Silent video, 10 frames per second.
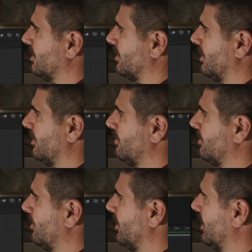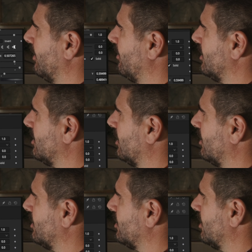screen. We can give this a
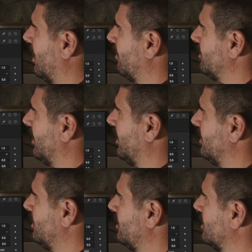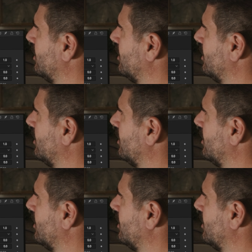little soft edge.